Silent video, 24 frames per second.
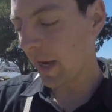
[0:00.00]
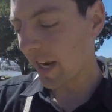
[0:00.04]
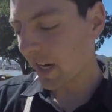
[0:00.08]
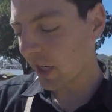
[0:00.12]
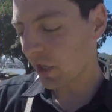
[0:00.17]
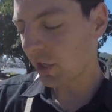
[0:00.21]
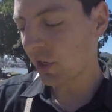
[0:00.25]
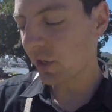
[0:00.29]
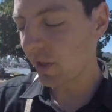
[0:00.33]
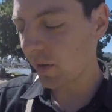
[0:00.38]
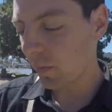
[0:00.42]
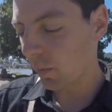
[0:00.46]
bike
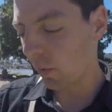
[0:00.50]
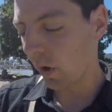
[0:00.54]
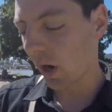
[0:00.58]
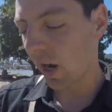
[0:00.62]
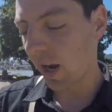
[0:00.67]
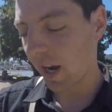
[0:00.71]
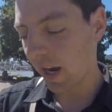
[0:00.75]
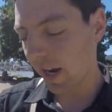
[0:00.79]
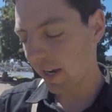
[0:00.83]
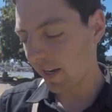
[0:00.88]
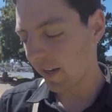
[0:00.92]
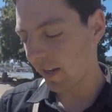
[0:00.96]
should
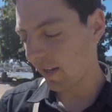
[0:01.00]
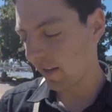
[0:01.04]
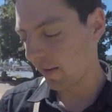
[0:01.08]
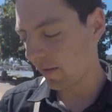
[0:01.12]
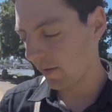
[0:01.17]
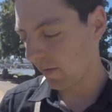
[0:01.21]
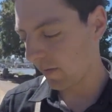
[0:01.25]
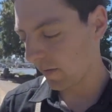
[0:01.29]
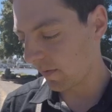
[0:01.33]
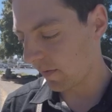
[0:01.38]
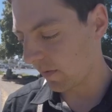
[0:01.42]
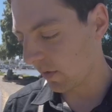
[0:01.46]
ride
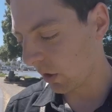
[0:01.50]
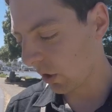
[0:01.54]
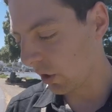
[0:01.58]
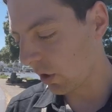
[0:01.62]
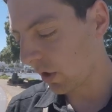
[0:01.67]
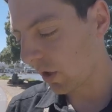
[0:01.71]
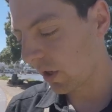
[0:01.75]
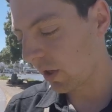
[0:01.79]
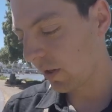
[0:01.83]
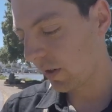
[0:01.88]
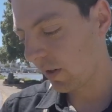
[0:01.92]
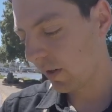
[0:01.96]
and
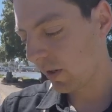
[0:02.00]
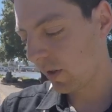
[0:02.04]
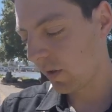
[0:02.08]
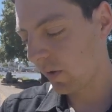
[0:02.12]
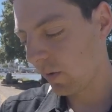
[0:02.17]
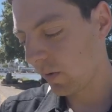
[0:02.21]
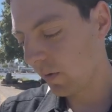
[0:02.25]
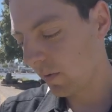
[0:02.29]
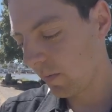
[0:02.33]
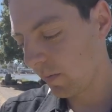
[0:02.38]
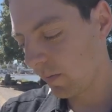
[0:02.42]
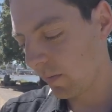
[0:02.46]
look
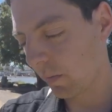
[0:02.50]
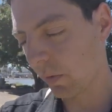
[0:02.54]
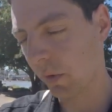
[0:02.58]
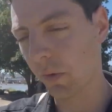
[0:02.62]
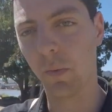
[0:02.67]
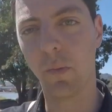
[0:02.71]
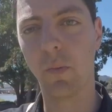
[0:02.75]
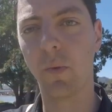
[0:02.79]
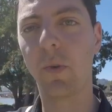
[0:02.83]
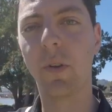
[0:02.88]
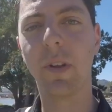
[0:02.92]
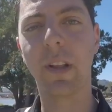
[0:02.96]

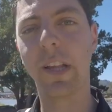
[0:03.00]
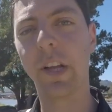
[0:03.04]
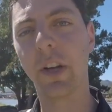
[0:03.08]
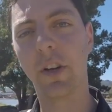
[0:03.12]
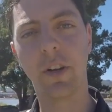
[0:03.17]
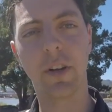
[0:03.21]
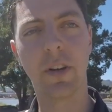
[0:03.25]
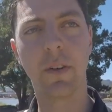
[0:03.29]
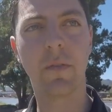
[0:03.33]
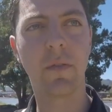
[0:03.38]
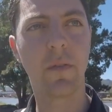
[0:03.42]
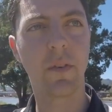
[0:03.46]
really
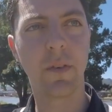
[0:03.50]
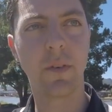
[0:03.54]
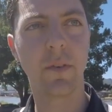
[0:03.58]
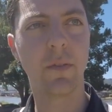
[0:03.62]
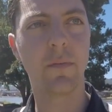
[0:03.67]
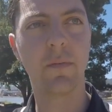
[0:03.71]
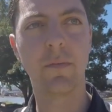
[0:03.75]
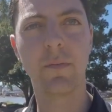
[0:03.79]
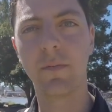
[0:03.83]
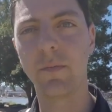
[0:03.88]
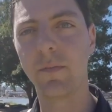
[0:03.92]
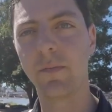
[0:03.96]
good
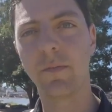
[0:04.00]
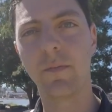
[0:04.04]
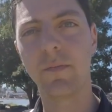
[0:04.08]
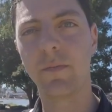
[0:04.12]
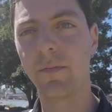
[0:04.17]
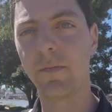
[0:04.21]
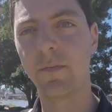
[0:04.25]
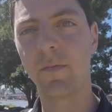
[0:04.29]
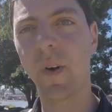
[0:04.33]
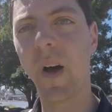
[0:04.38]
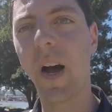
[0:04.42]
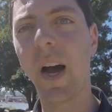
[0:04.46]
for
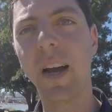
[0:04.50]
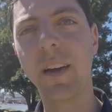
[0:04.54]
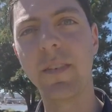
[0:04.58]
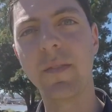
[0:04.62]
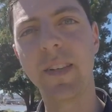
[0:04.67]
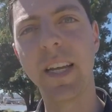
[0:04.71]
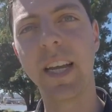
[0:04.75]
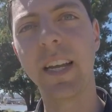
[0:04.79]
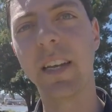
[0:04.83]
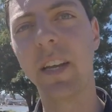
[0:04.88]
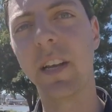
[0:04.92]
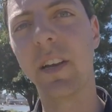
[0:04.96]
five,
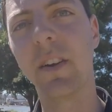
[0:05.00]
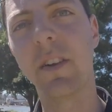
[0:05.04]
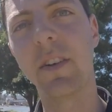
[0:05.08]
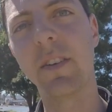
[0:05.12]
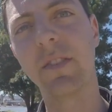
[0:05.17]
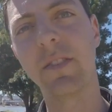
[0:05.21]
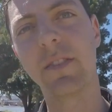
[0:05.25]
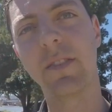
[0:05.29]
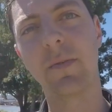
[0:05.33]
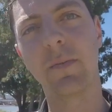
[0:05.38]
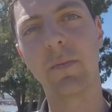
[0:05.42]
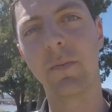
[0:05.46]
ten
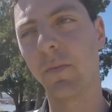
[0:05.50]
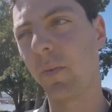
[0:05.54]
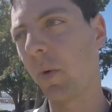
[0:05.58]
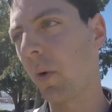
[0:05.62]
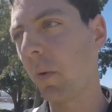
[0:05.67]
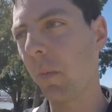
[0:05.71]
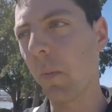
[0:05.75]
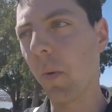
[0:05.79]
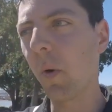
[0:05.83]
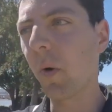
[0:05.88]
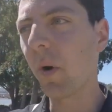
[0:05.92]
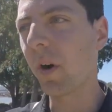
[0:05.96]
years mm-hmm.
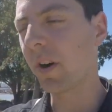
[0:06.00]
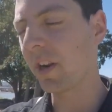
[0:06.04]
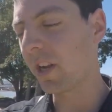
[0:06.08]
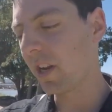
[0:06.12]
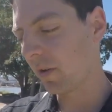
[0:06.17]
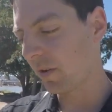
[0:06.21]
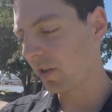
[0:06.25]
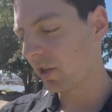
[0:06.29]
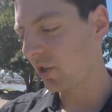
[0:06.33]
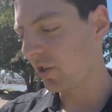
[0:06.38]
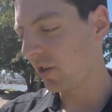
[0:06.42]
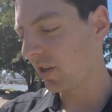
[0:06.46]
or more. You
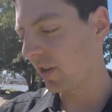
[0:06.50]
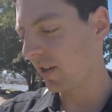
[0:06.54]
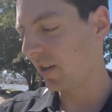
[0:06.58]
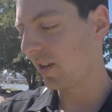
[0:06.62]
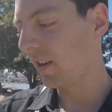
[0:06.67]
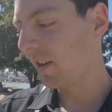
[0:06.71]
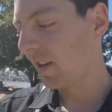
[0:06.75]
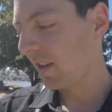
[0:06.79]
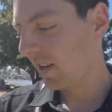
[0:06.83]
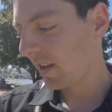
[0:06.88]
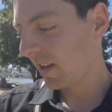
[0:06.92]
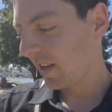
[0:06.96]
know, it shouldn't
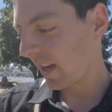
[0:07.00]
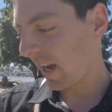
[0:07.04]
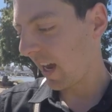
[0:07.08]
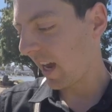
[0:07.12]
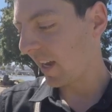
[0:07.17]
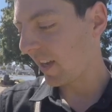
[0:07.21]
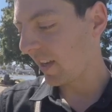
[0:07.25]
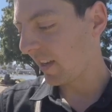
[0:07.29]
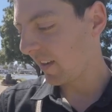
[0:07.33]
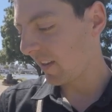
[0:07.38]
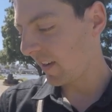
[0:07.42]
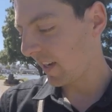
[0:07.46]

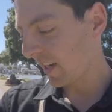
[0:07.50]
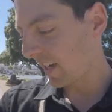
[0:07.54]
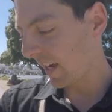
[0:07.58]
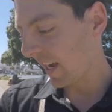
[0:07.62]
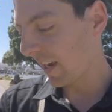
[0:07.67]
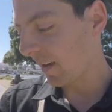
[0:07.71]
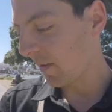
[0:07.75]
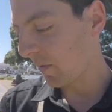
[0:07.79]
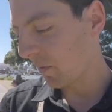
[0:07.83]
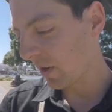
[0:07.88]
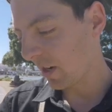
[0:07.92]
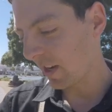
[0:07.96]
I, I
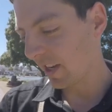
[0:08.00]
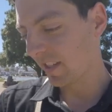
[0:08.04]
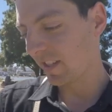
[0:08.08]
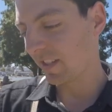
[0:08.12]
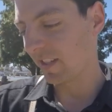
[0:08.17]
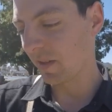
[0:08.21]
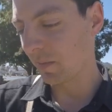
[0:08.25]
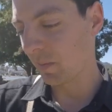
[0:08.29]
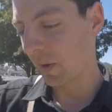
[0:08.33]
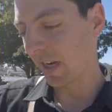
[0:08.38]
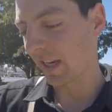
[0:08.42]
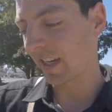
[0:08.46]
hate when I
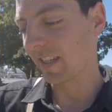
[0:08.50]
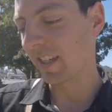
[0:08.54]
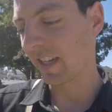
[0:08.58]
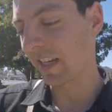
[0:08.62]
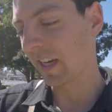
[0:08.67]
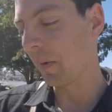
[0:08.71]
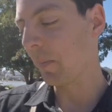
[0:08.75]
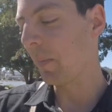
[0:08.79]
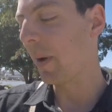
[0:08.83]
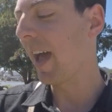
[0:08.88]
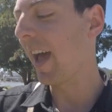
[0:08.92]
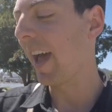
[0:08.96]
see bikes that come